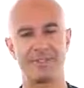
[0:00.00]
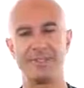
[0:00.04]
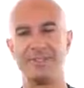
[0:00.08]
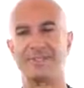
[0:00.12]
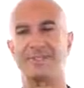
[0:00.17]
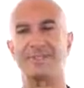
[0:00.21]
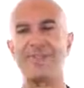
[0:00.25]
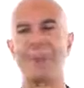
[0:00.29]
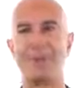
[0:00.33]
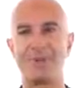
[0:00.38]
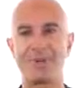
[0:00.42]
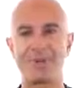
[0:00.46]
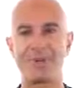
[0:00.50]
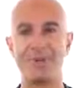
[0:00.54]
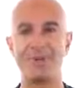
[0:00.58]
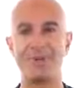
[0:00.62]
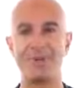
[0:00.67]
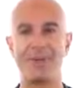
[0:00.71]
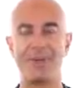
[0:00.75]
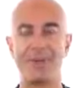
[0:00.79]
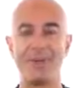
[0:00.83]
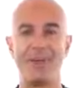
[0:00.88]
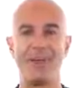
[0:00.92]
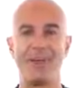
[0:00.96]
Number
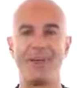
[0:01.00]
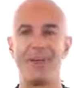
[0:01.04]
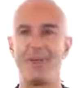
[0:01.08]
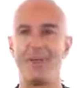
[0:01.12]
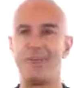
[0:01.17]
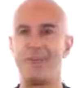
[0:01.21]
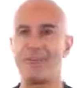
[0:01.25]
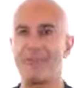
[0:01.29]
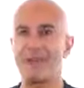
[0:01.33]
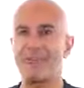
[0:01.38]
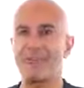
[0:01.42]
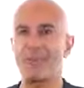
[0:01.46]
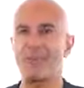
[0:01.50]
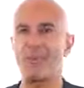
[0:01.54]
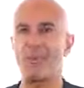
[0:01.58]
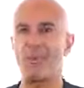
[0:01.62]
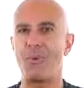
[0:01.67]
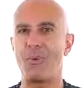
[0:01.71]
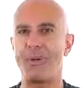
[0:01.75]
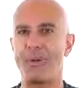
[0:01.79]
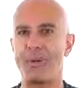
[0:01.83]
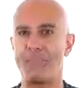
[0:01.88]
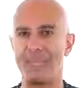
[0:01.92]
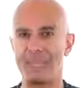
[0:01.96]
2, whatever you
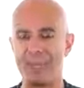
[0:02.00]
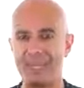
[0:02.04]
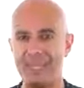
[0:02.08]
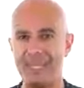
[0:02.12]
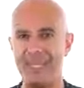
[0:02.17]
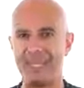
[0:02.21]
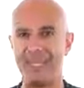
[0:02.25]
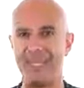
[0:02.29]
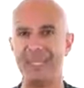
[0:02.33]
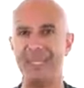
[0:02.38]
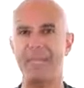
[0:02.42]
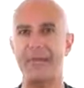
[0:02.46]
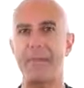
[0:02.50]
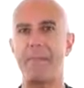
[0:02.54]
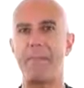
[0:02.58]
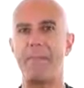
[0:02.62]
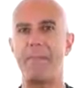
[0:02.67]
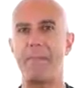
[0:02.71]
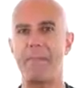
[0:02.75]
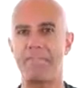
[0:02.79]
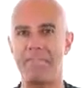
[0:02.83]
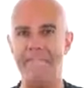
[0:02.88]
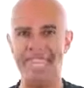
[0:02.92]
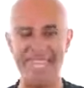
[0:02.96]
want to be
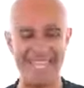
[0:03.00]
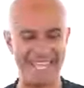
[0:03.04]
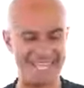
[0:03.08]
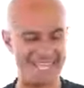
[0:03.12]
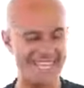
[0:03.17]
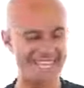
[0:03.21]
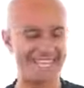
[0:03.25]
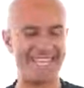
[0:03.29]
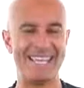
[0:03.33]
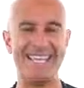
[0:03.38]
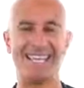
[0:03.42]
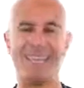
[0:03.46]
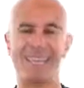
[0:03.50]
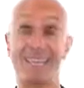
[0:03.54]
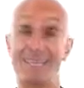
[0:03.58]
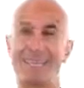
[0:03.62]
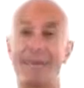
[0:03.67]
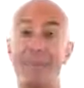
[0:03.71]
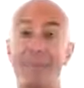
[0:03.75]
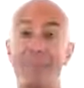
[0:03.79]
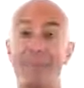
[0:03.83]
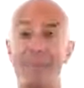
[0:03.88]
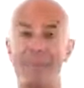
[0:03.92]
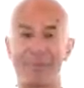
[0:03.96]
it.
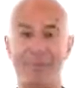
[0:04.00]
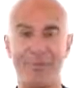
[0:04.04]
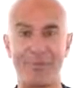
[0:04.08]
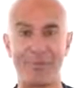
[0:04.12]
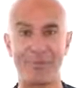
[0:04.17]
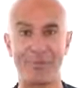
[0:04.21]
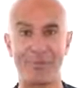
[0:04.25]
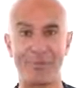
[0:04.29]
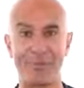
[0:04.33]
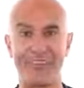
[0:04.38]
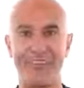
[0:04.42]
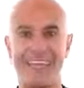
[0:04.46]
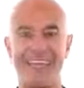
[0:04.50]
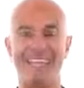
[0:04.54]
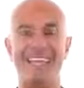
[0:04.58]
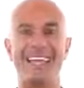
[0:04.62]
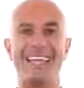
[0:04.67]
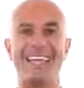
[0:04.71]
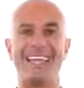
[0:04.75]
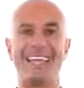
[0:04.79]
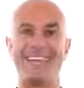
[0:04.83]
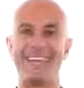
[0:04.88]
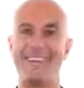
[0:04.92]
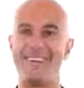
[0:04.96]
Number 3,
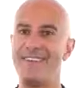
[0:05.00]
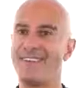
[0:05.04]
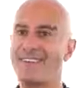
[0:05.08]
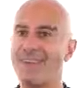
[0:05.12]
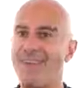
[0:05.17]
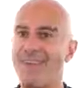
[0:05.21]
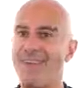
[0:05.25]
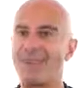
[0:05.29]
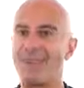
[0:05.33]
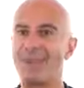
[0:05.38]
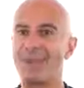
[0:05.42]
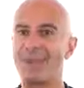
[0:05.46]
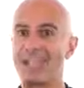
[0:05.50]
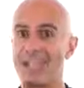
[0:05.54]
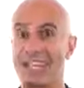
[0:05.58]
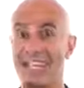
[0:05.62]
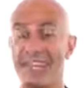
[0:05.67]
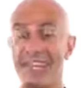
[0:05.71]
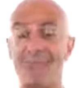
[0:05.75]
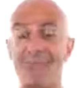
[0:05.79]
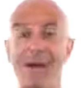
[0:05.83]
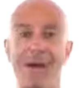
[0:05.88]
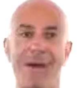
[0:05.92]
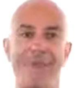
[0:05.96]
never
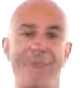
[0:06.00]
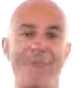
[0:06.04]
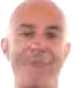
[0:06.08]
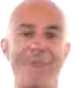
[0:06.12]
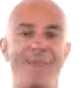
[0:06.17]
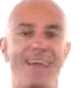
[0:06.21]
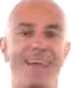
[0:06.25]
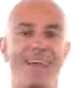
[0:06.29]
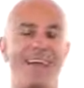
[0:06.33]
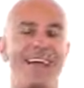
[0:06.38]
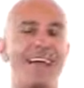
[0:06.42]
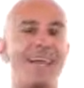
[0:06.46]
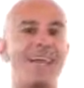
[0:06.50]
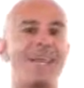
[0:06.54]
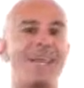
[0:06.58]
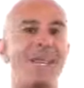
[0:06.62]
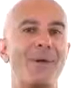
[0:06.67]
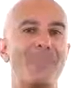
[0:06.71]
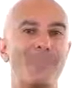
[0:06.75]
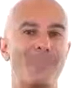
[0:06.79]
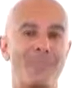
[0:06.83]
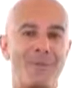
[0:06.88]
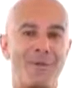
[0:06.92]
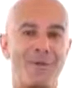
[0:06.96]
give up. And
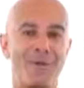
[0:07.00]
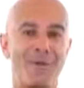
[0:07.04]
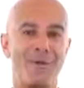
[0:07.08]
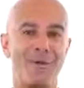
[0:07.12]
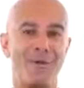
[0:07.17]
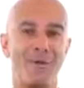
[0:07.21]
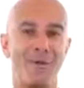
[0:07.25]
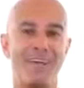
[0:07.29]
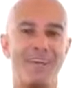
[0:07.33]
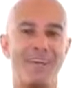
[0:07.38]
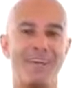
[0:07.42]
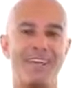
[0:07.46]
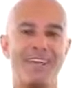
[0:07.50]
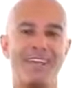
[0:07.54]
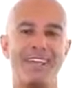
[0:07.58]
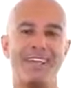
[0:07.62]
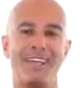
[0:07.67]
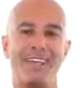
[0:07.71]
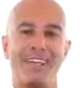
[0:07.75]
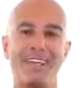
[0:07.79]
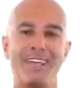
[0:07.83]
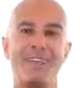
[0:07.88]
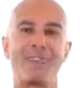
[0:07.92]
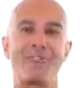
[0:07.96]
number 4,
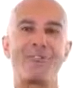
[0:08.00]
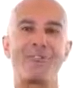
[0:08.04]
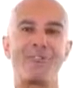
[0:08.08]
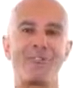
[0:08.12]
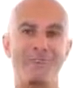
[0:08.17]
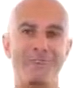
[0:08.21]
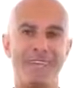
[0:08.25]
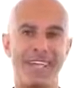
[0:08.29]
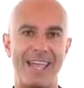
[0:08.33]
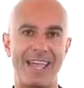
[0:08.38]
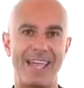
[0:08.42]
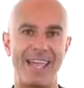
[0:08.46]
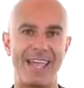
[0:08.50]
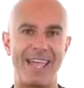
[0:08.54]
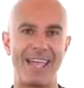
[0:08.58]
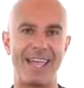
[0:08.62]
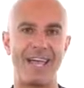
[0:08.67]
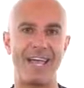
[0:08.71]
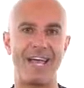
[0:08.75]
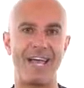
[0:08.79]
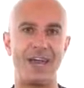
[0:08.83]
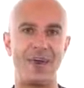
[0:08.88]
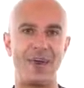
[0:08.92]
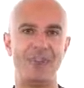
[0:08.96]
never forget
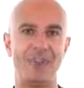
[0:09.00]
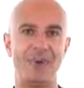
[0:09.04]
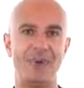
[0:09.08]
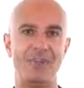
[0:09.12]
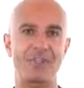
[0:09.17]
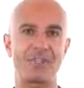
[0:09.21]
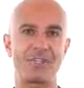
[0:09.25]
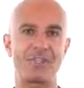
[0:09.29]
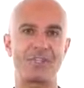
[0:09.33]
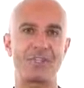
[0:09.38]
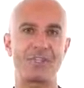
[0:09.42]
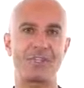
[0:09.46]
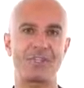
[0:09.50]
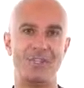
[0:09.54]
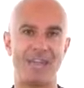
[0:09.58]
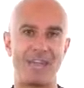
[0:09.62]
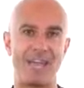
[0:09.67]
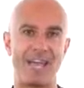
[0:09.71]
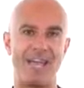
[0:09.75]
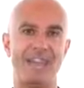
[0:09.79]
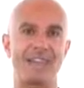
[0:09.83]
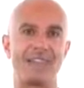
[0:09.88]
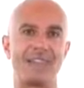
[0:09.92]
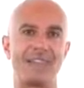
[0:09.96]
how much
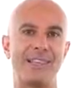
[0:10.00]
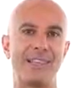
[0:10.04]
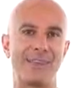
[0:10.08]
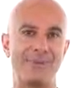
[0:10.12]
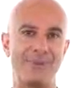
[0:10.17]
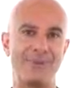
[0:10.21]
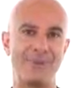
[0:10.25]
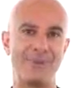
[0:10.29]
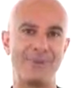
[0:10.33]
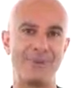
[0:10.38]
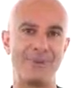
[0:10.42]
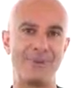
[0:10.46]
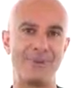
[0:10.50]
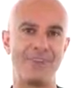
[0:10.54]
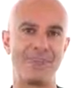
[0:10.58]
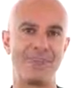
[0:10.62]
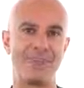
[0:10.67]
Daddy loves you.